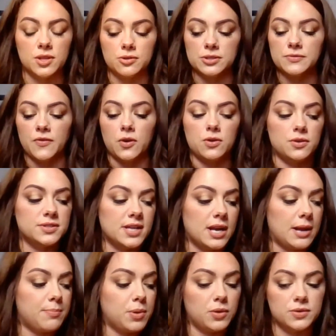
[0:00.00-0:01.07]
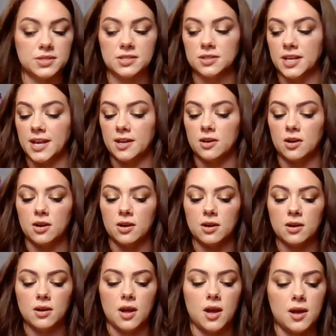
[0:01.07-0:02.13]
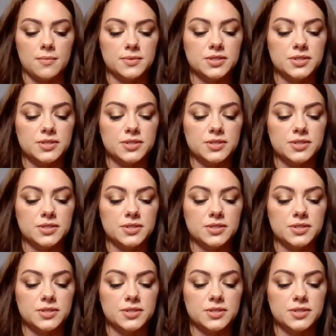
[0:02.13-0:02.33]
those photos that I post later um,